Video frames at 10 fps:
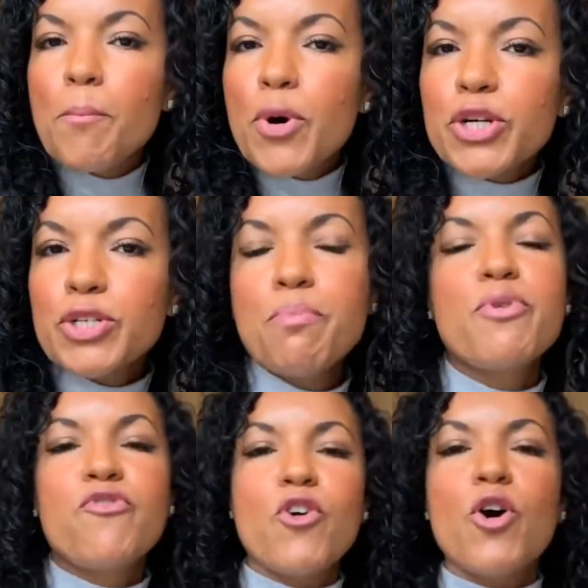Book
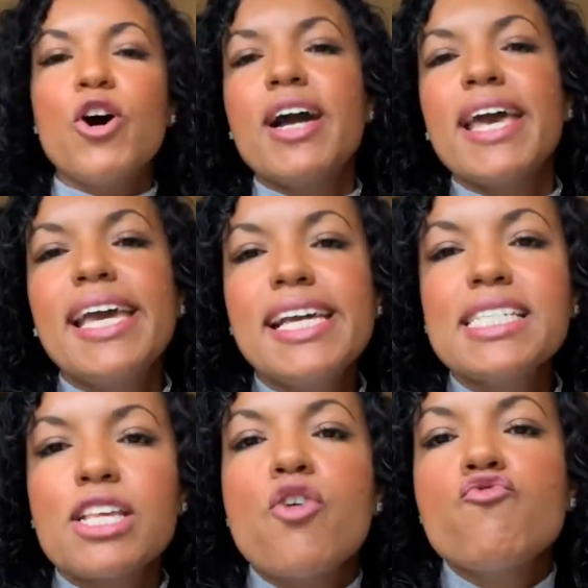number 4
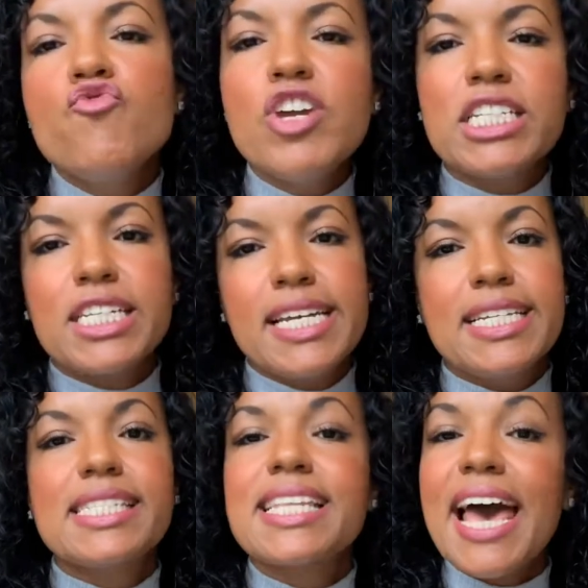is Rich
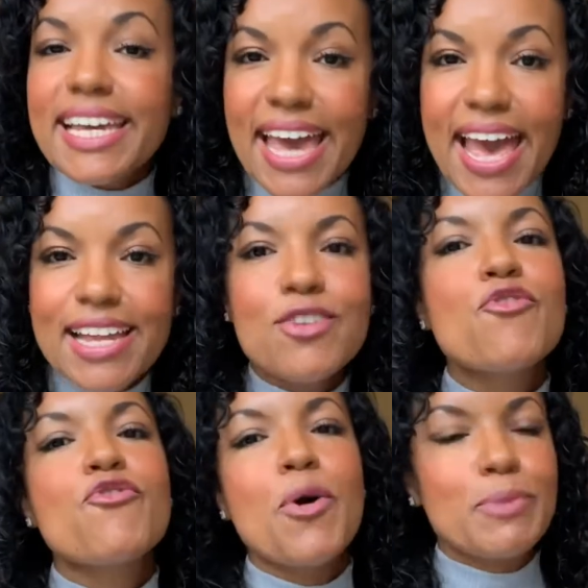Kids, again
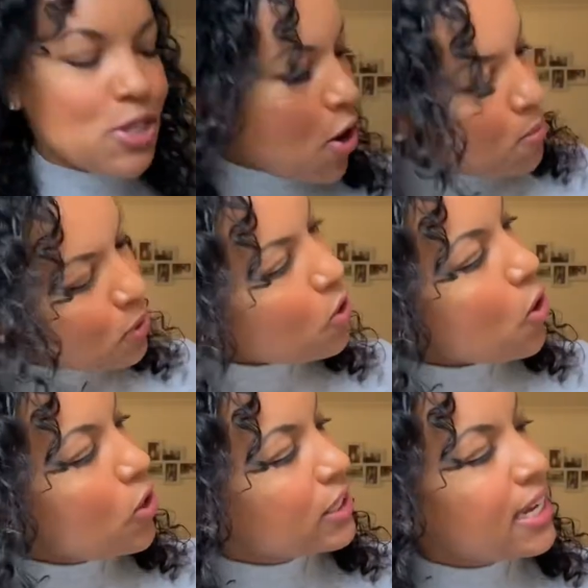from Tom
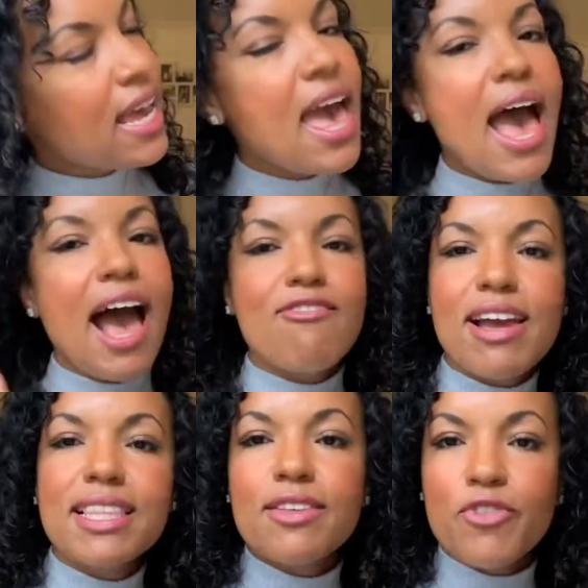Corley. I
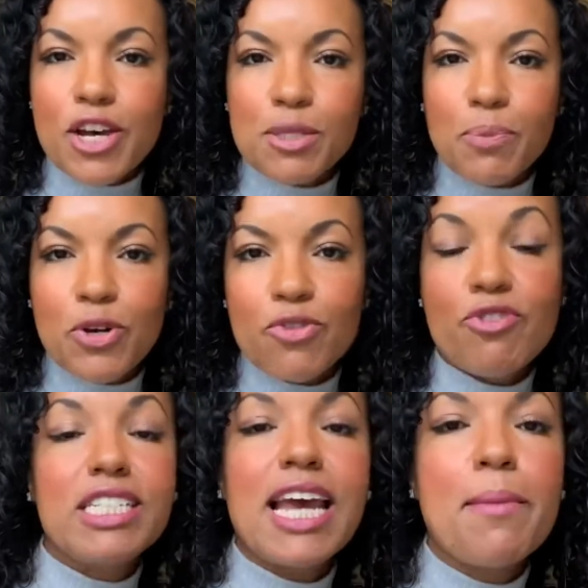read the first book,
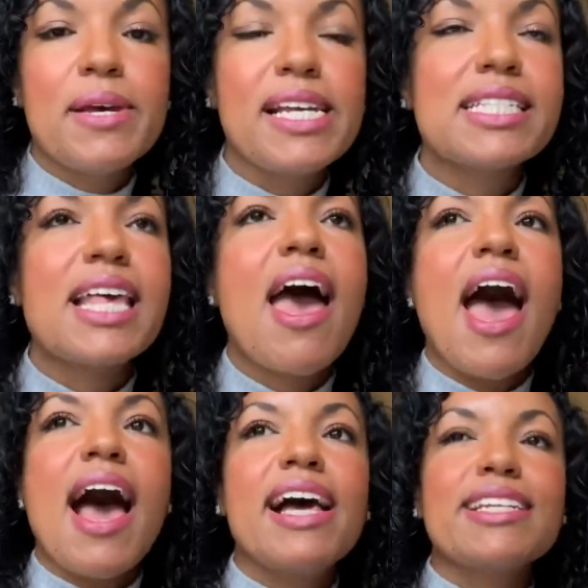Rich Habits,
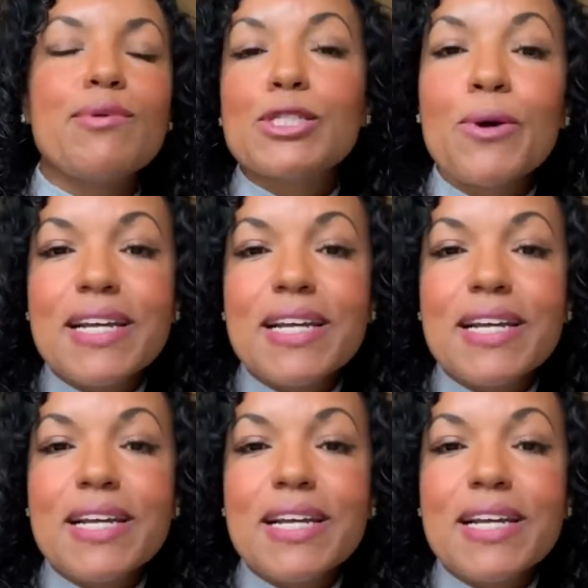and I was so